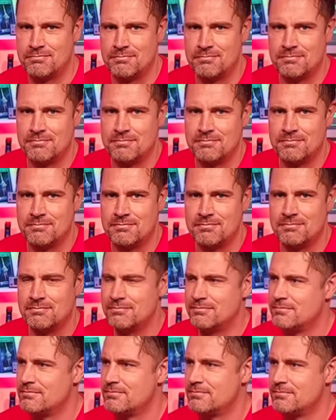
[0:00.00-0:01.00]

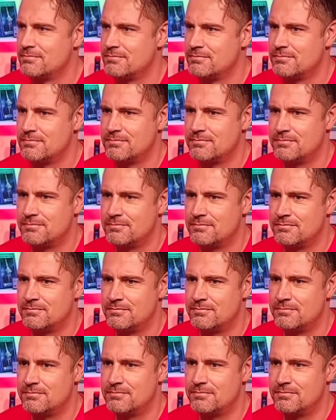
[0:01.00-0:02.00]

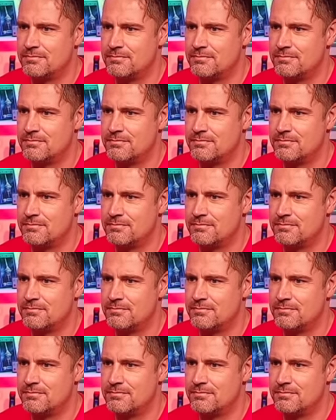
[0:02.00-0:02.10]
The person shown says nothing.